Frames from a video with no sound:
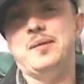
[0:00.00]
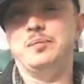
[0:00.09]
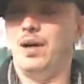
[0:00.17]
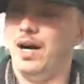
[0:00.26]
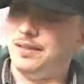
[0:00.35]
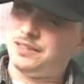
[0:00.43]

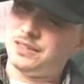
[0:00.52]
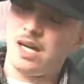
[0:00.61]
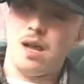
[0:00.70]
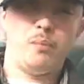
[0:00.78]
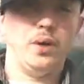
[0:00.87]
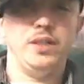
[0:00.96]
But
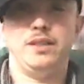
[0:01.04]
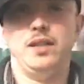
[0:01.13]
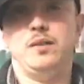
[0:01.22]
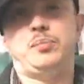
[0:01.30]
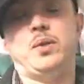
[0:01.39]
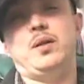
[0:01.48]

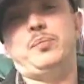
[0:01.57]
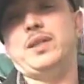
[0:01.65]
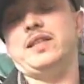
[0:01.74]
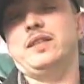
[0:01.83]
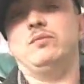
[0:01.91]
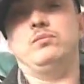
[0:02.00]

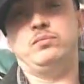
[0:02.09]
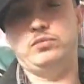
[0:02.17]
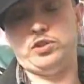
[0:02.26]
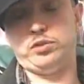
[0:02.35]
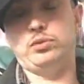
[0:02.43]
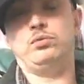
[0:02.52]
putting
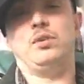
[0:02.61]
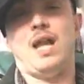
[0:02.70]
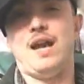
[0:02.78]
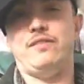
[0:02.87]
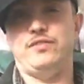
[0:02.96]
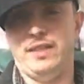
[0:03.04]
true
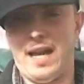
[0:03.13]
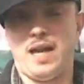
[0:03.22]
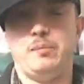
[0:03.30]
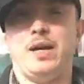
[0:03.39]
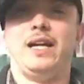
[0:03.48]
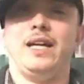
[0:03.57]
life
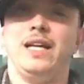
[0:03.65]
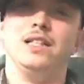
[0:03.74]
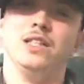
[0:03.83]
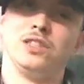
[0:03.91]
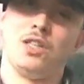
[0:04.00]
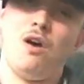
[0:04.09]
gangbanging in
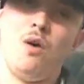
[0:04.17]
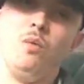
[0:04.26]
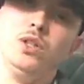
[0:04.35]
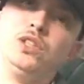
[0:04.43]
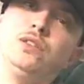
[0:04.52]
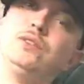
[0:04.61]
the
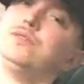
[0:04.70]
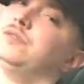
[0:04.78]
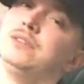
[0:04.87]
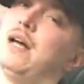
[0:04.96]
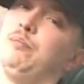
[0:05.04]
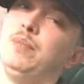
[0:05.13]
song was
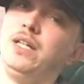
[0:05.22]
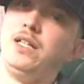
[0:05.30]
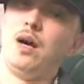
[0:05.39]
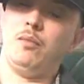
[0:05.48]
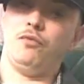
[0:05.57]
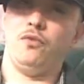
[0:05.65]
never been
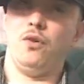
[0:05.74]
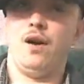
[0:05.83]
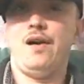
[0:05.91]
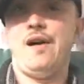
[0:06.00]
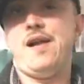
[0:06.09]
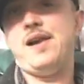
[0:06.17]
done before.
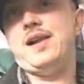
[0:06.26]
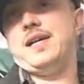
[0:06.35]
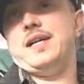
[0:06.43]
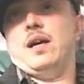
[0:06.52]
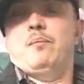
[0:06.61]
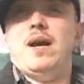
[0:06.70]

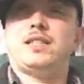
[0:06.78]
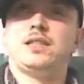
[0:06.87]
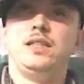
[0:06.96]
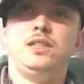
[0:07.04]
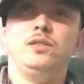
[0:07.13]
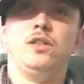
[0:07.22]
And
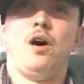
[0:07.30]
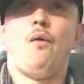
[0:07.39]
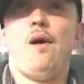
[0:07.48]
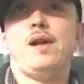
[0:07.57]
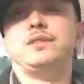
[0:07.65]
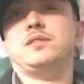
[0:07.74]
basically, you
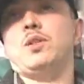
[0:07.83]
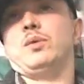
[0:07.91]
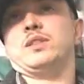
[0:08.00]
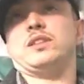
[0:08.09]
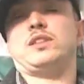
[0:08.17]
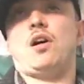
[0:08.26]
know, it
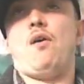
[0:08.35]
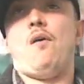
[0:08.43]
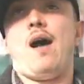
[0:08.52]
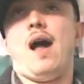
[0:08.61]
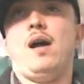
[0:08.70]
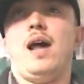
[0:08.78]
was a
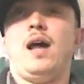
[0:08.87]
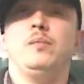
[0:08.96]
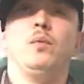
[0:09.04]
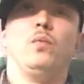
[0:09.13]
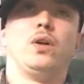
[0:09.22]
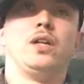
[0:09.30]
song I've
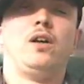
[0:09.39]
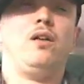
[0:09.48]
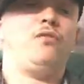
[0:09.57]
been working on